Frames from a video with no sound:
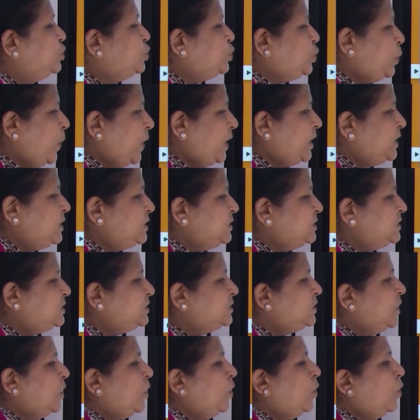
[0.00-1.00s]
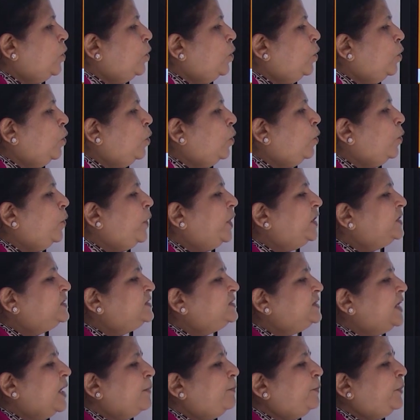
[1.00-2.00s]
Twins who were
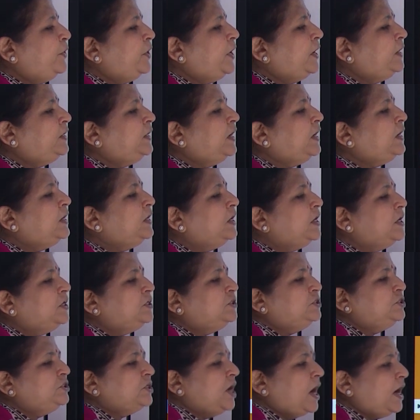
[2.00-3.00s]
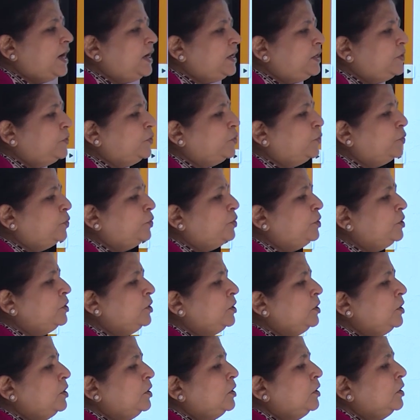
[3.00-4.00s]
separated in childhood
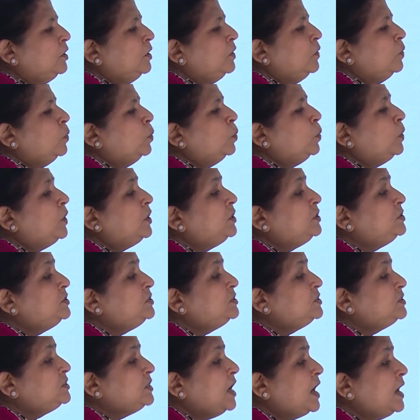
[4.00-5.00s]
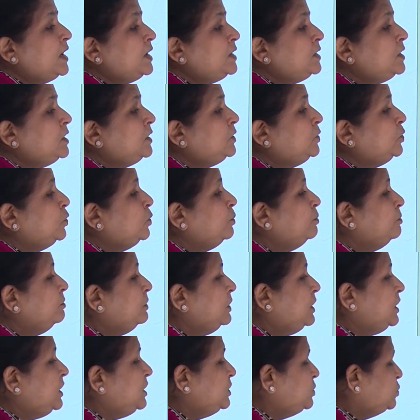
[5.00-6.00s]
were stunned to
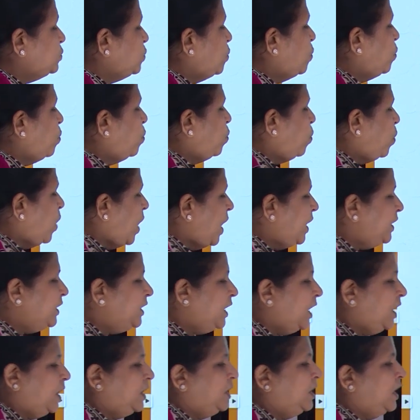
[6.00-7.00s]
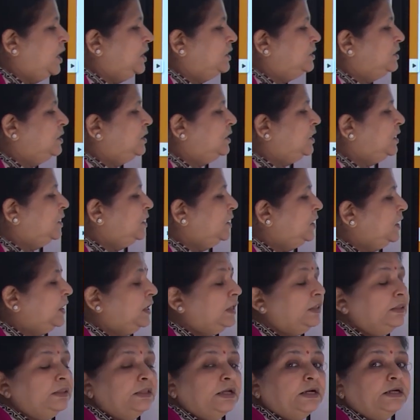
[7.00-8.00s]
meet one another
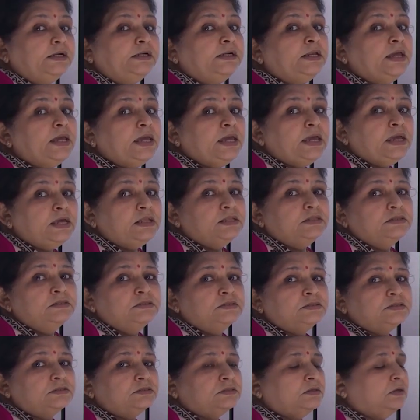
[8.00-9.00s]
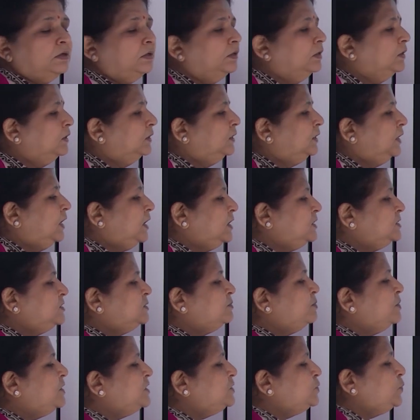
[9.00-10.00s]
in the teens.
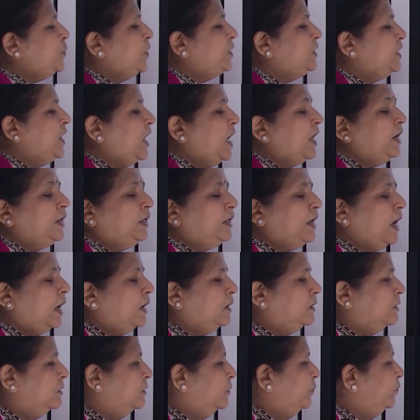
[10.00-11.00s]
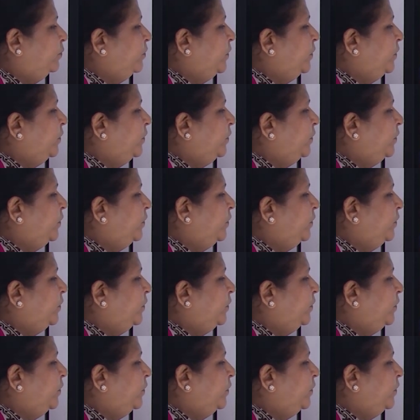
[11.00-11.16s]
Teens means when they are young.